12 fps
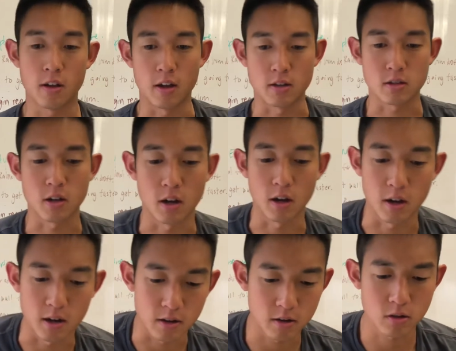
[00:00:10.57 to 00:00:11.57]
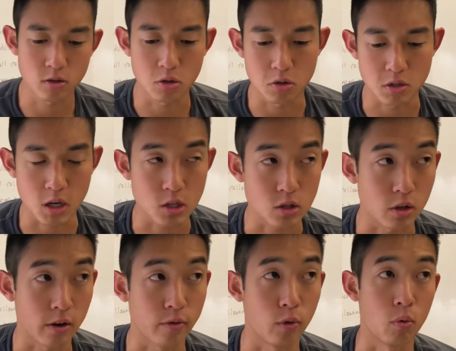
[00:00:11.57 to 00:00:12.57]
It's Tuesday, so I
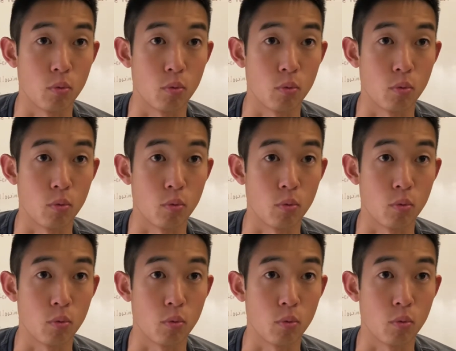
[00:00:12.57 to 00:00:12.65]
have